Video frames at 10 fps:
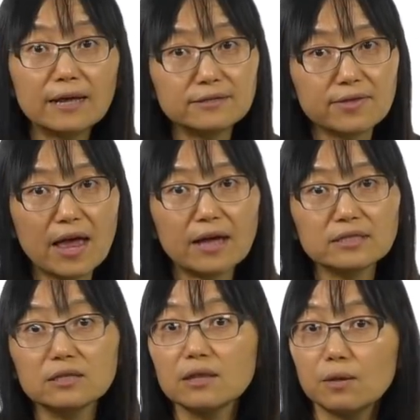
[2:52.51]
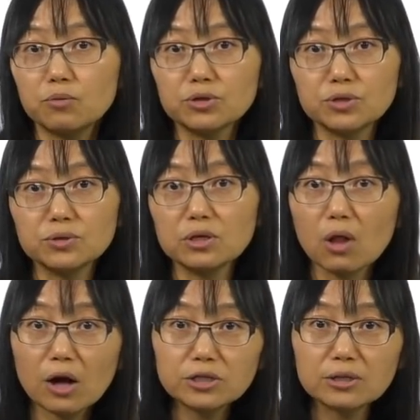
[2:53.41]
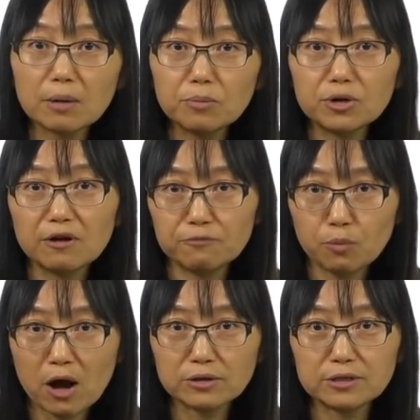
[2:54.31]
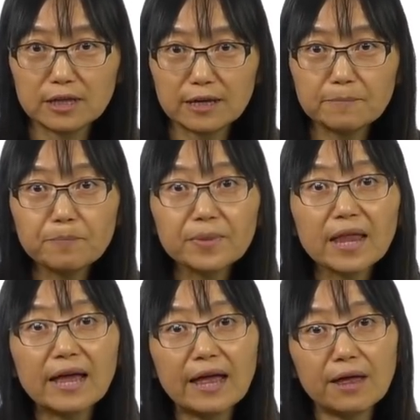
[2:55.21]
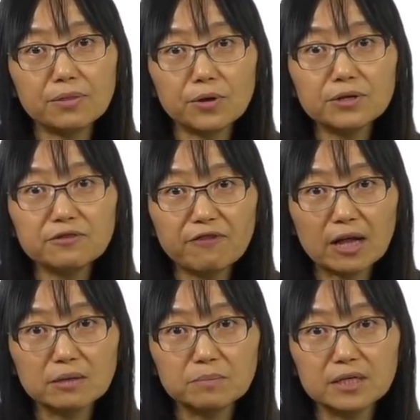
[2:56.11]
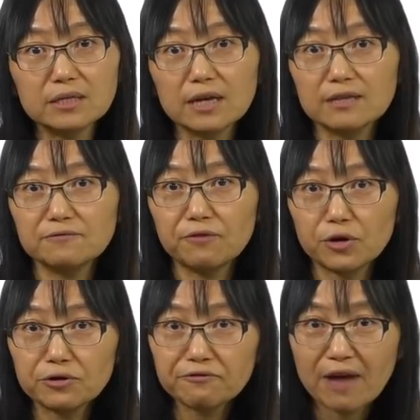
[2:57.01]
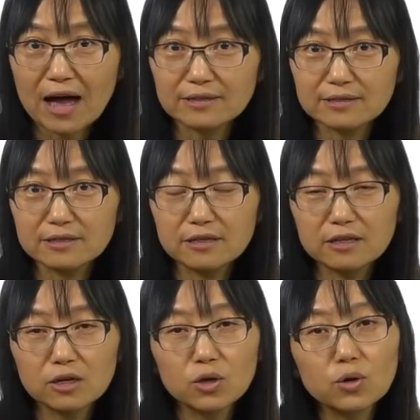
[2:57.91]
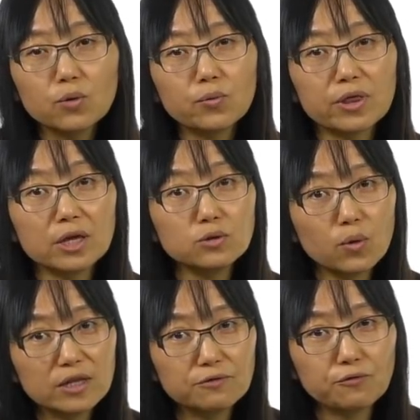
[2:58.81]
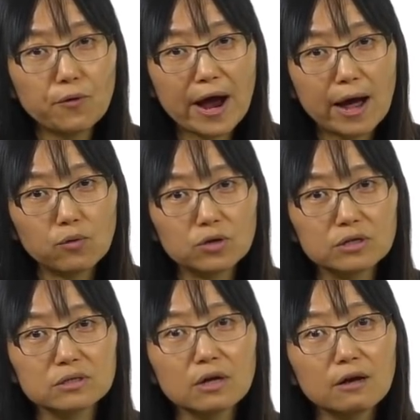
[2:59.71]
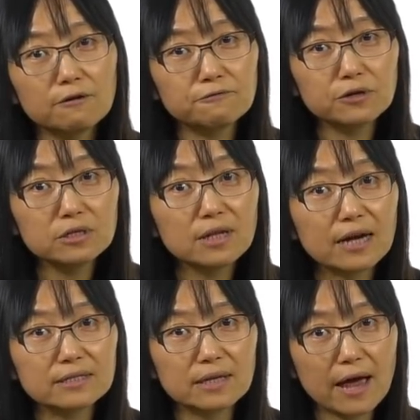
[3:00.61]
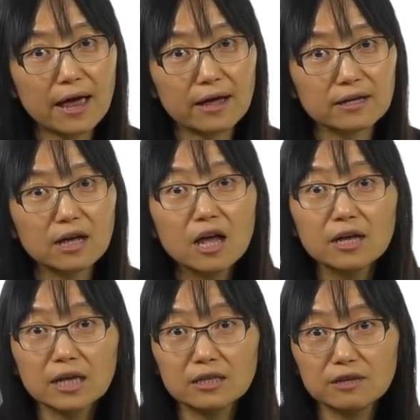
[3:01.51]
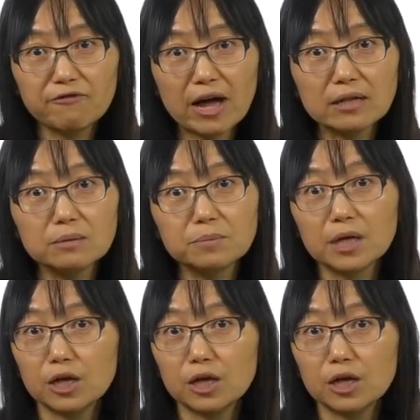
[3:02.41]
is that they produce a large number of progeny, and their development is very fast. Within 24 hours, a fertilized egg can develop